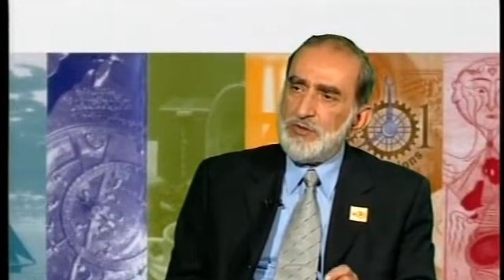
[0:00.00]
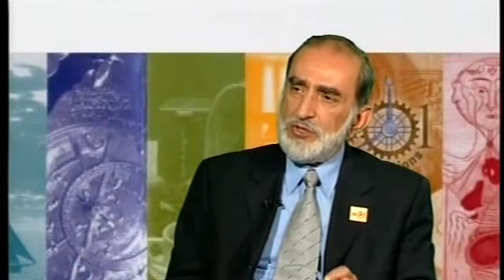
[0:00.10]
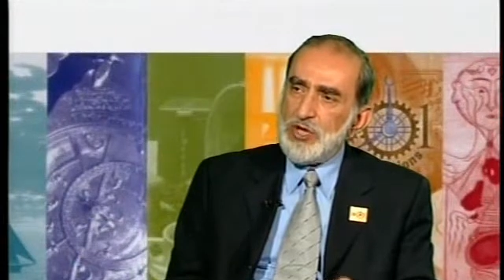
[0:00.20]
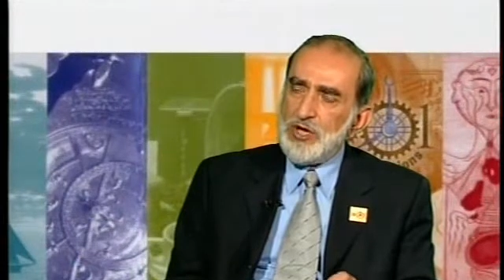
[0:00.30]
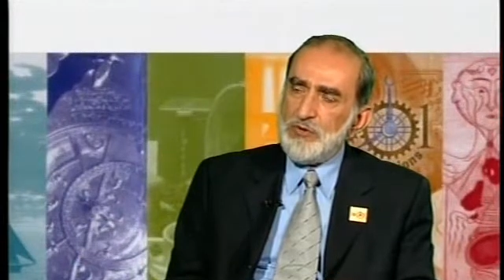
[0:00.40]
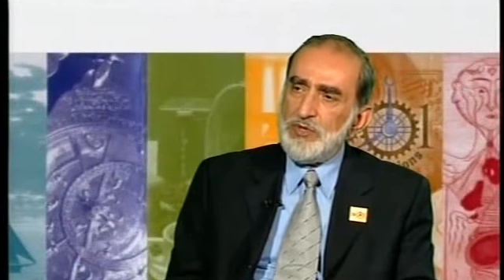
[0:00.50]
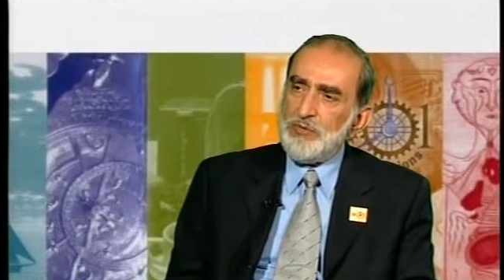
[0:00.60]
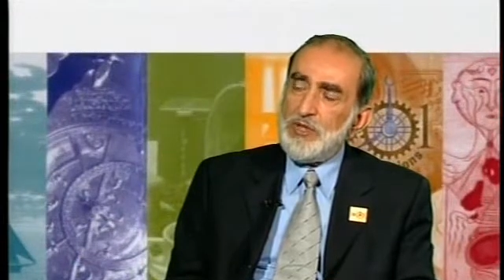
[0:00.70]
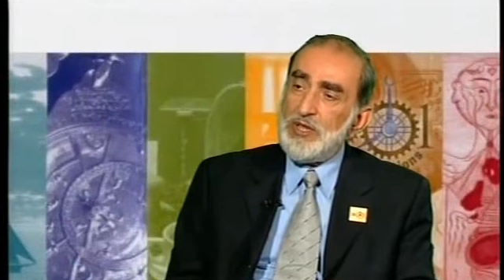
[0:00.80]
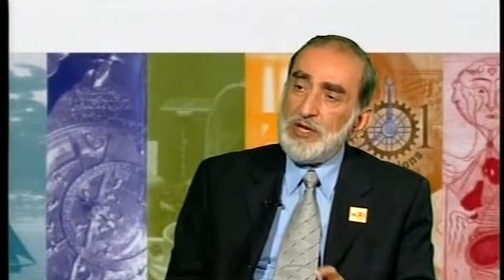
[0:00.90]
So the child will
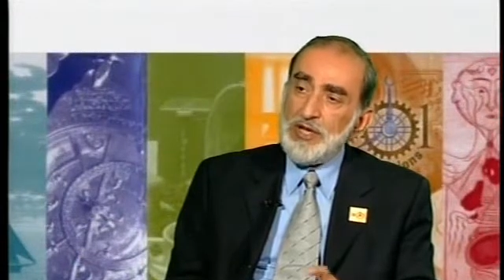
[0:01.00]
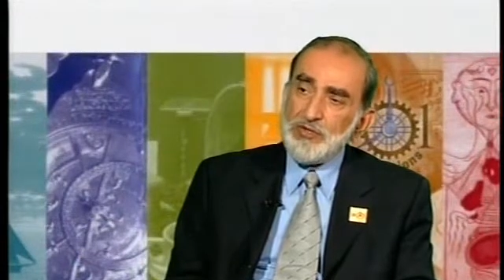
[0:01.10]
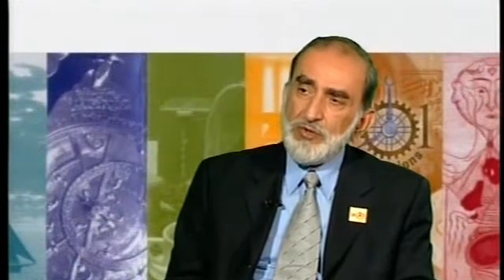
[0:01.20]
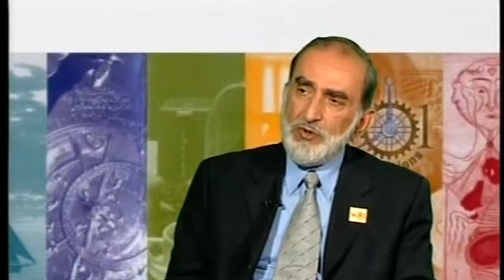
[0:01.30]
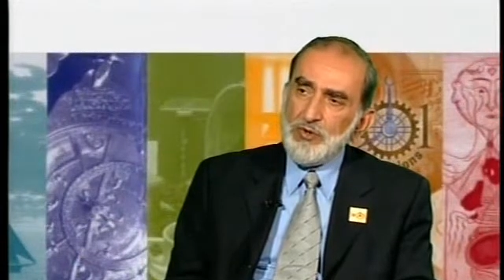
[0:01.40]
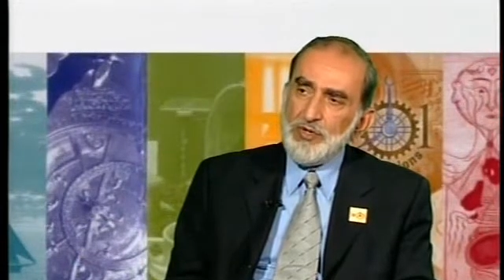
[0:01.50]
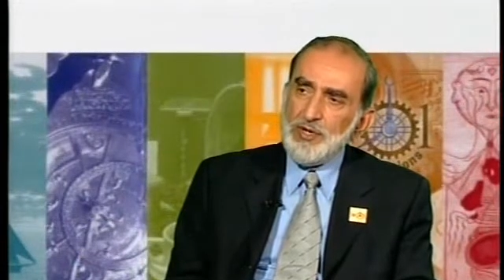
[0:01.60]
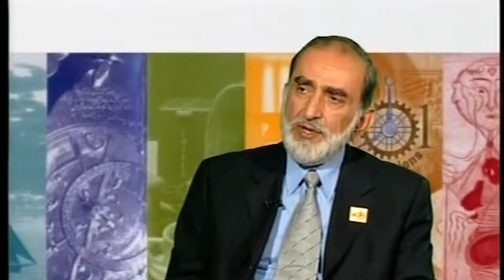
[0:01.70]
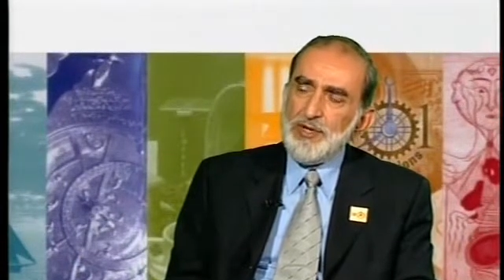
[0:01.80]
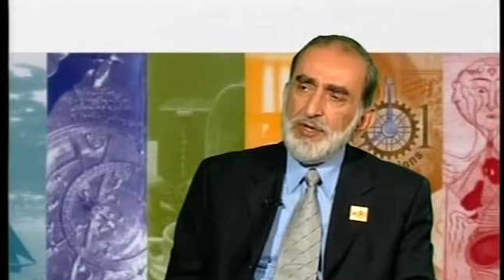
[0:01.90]
get. But then later
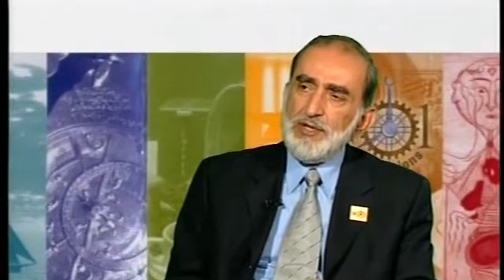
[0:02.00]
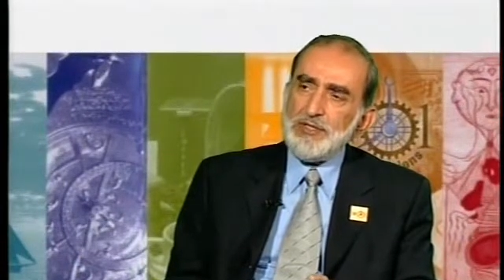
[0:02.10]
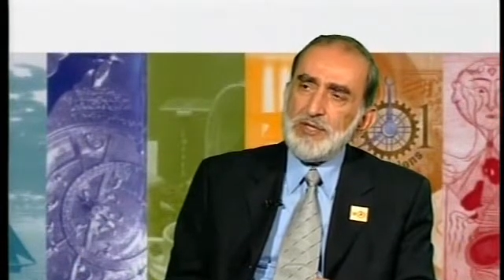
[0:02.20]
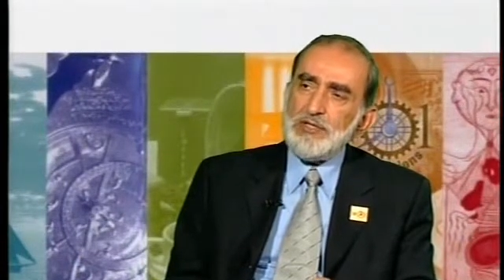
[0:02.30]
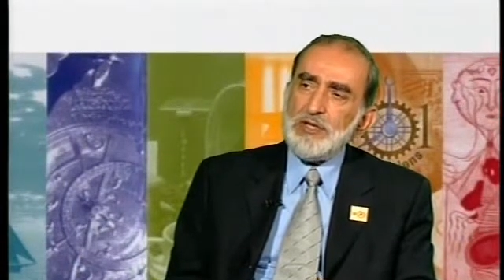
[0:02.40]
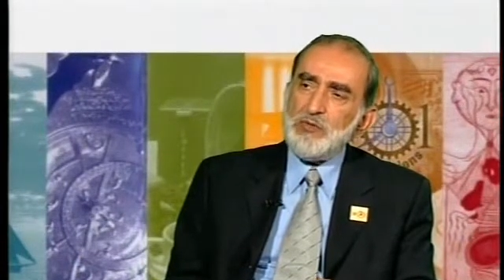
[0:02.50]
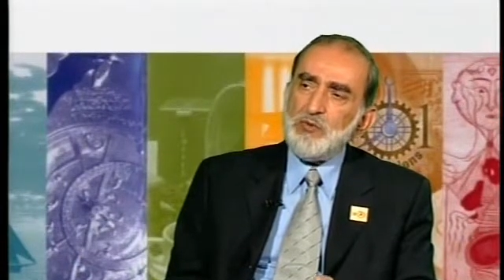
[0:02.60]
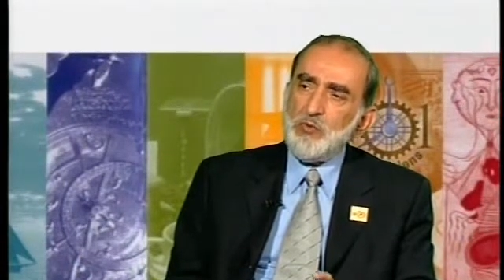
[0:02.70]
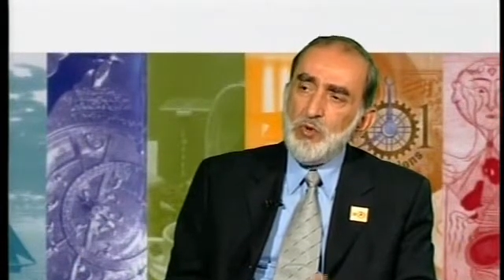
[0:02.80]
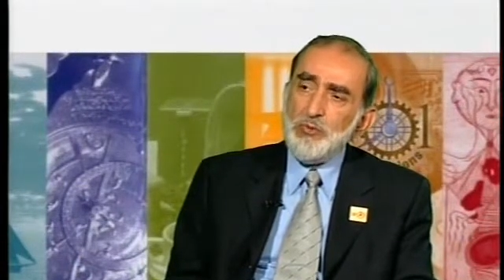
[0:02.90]
on, he said that
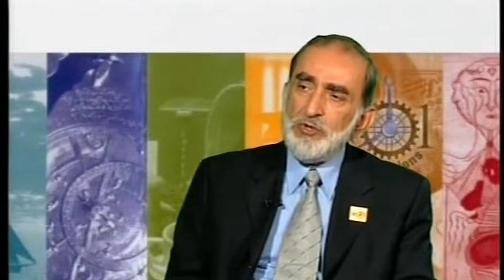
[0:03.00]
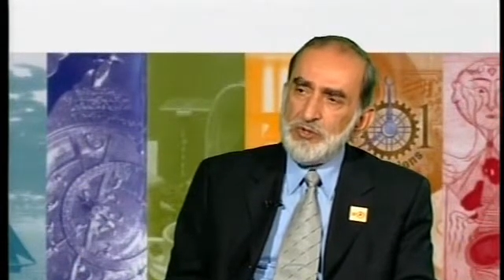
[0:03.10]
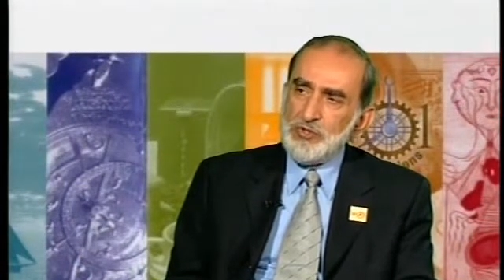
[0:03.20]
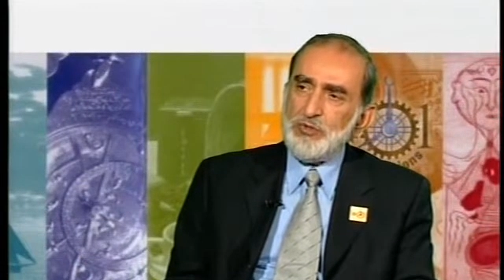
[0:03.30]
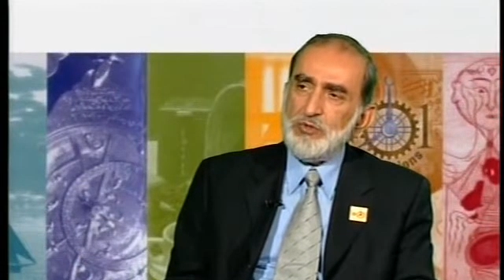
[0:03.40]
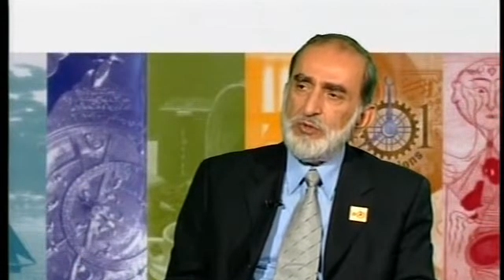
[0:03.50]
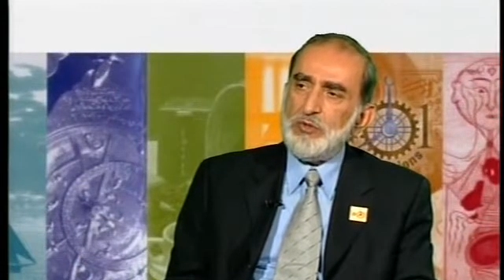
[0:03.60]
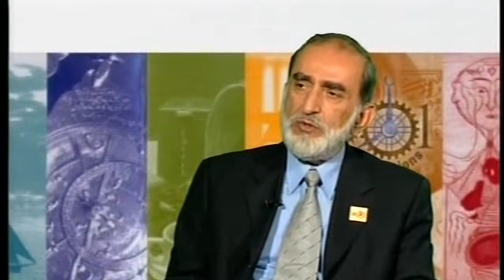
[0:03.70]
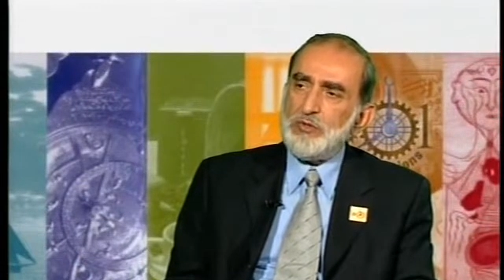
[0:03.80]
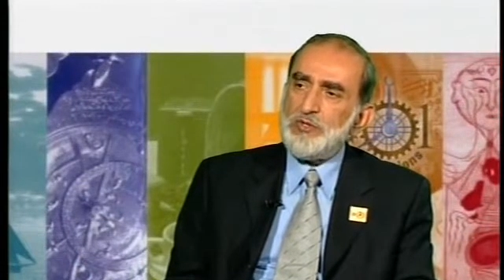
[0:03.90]
the woman should
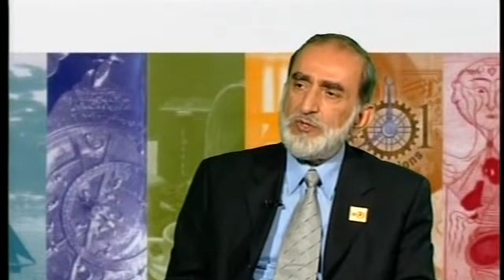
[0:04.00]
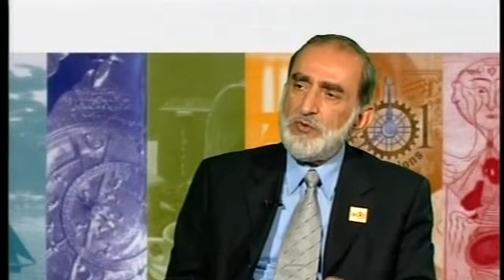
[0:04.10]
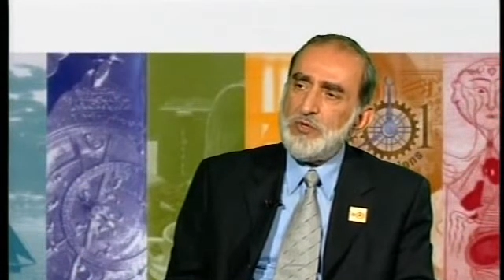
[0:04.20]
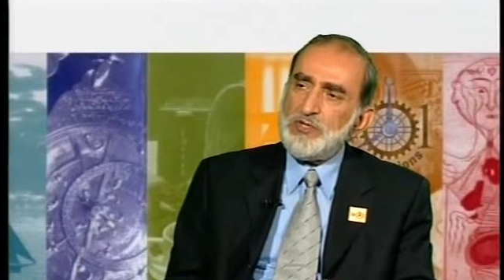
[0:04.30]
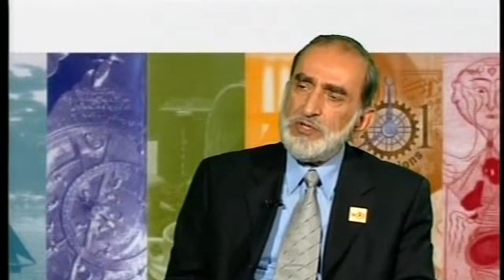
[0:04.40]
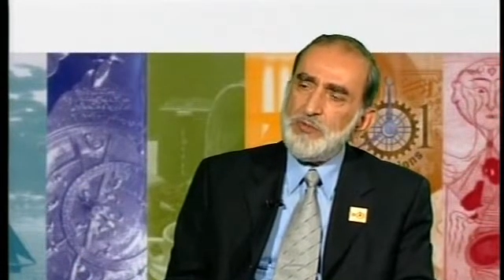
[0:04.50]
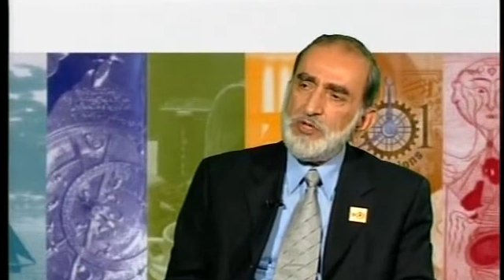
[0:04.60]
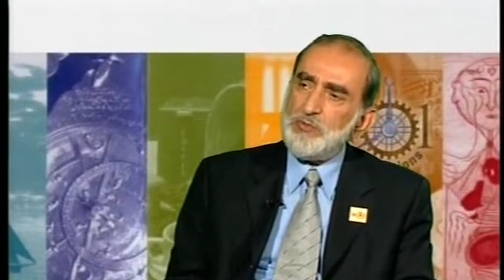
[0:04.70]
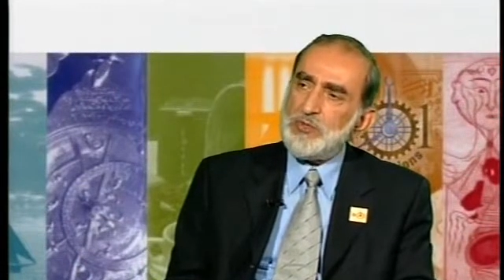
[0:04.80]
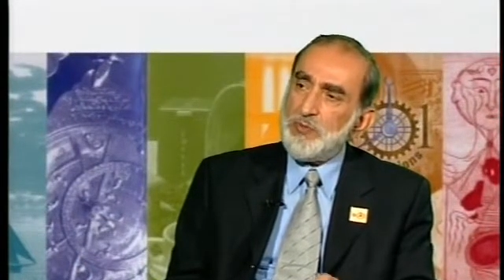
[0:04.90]
also, as soon as she
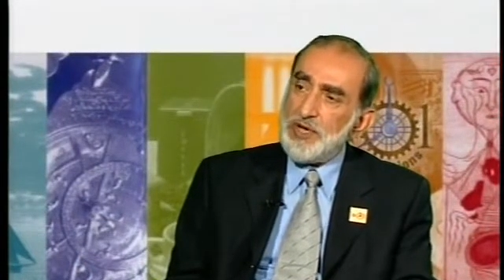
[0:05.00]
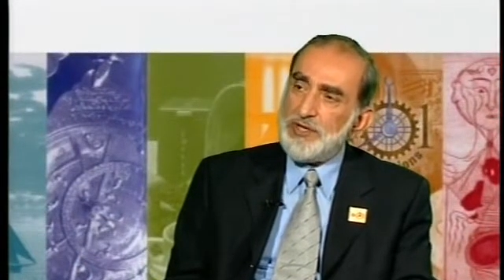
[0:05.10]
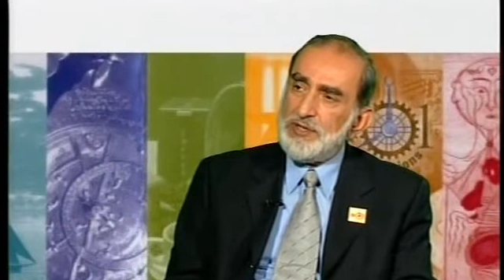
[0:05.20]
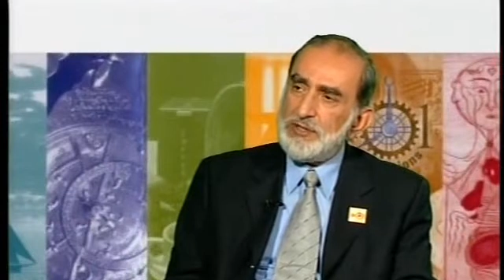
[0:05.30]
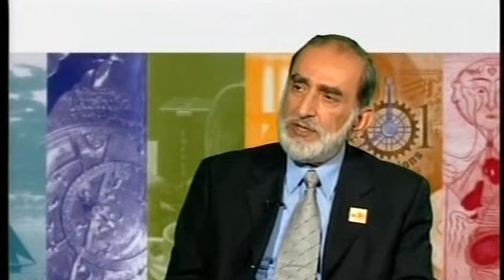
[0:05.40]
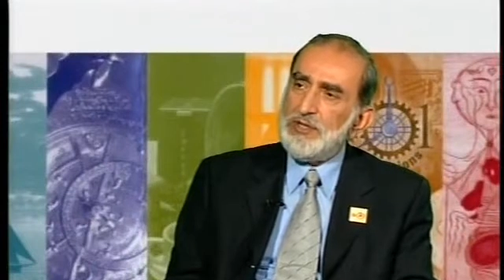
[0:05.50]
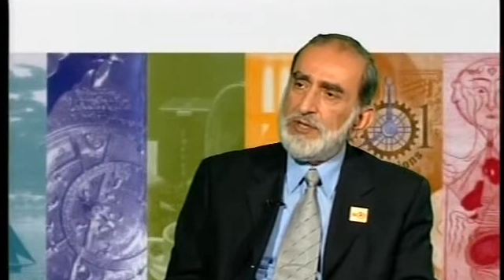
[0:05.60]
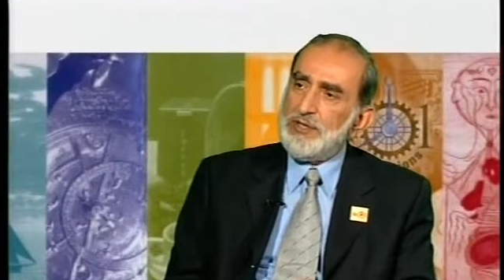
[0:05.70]
becomes pregnant,